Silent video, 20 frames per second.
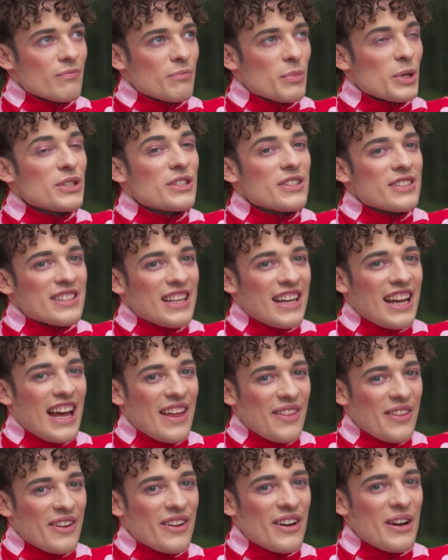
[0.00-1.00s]
puts us
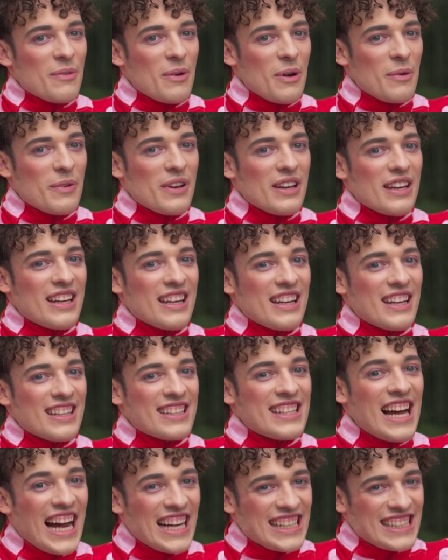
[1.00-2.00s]
together and what really
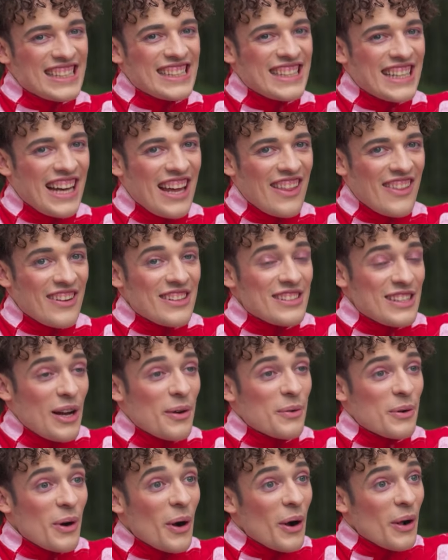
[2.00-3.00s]
ties us together is
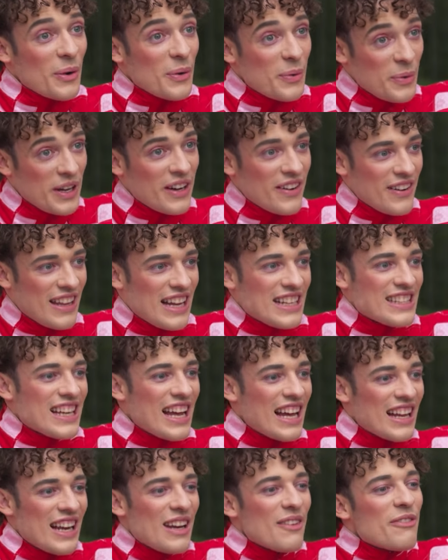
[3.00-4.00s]
that we're all queer, and that's
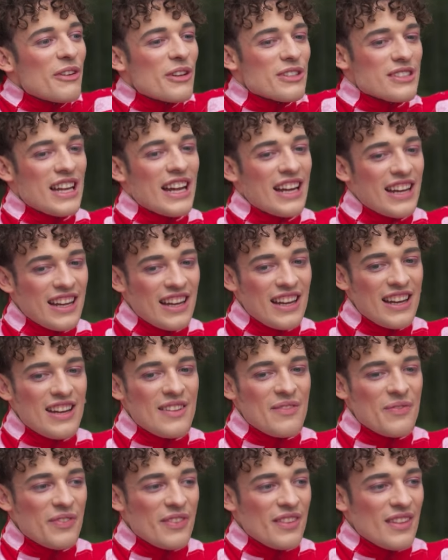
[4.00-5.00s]
kind of feels like
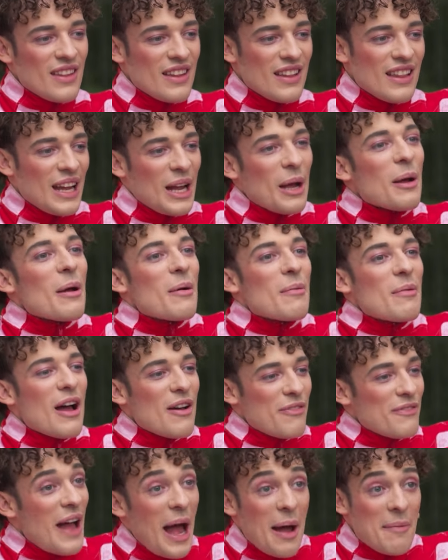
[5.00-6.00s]

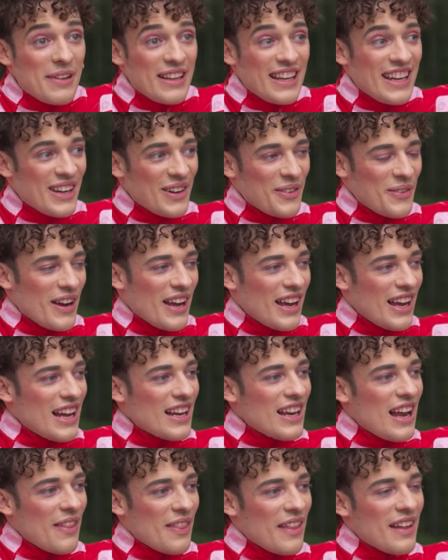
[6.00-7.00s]
a family in a way.
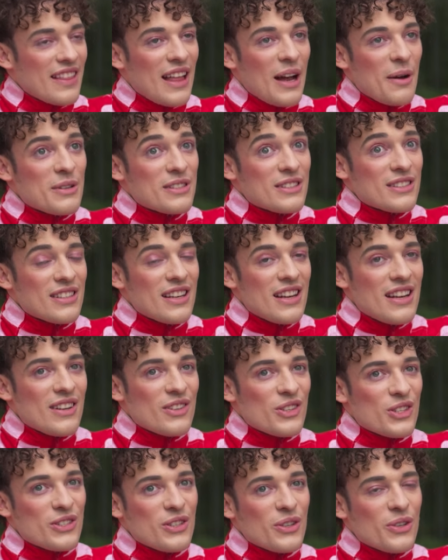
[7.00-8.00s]
And I think that was
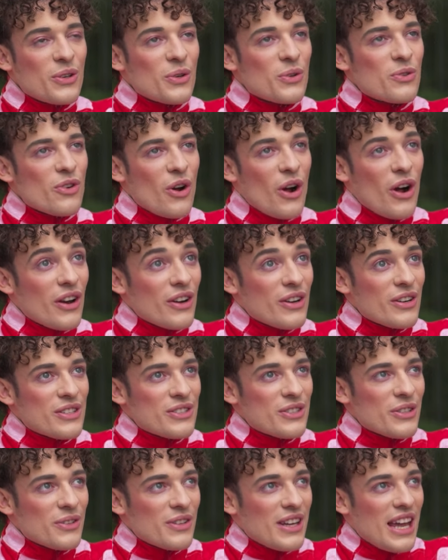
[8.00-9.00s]
just a huge honor
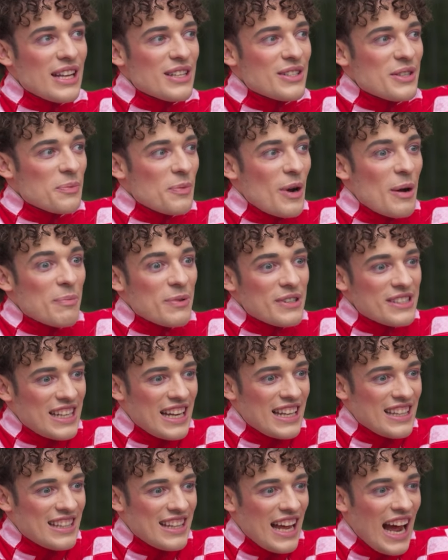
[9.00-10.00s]
to get to
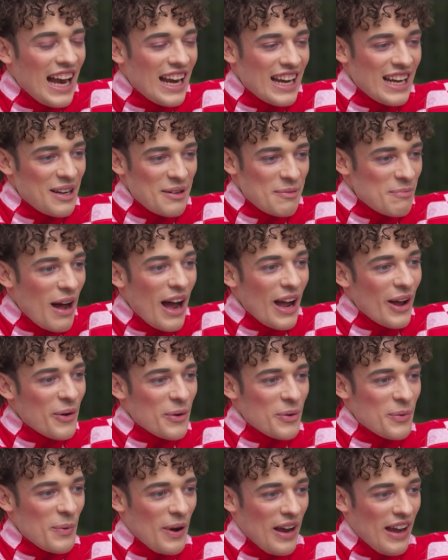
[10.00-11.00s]
represent that in my
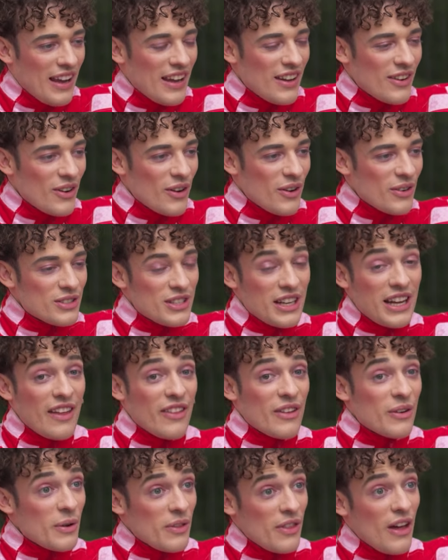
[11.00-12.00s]
own way, you know,
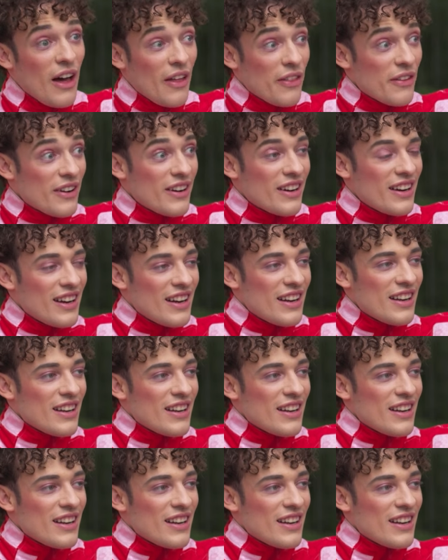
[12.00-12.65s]
together with other